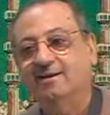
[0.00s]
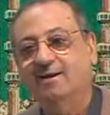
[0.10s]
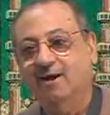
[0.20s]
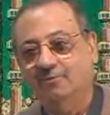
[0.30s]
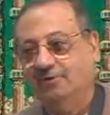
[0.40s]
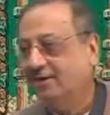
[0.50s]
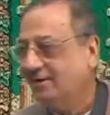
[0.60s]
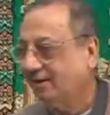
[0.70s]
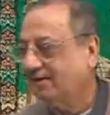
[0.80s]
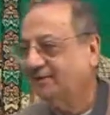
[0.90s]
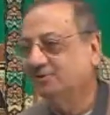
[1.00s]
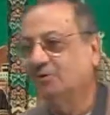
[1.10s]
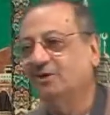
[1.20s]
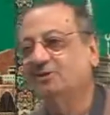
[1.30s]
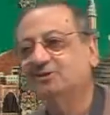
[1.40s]
of it and there is
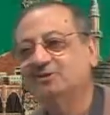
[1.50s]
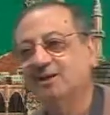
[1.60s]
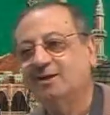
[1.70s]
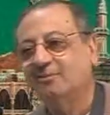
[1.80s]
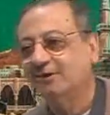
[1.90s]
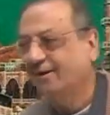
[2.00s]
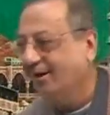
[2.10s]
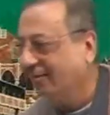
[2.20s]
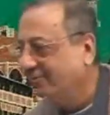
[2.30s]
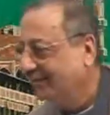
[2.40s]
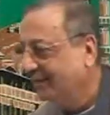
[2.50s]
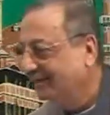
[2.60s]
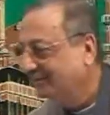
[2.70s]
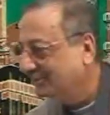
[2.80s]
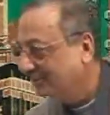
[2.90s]
only Sister Abir left.
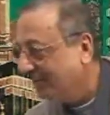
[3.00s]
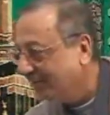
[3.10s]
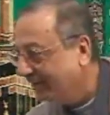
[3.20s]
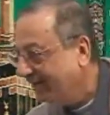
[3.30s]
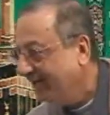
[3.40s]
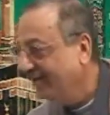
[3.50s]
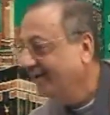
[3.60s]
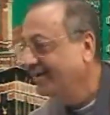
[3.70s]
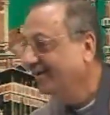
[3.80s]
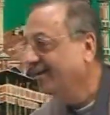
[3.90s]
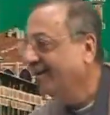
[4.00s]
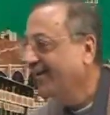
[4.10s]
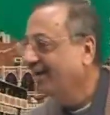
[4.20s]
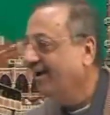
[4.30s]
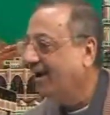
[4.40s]
Sister Abir,
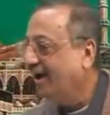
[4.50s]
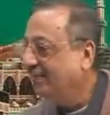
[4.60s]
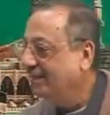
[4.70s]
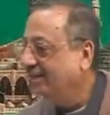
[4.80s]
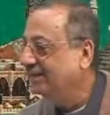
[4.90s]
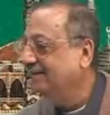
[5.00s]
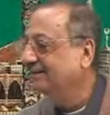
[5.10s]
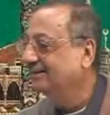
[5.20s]
Amin.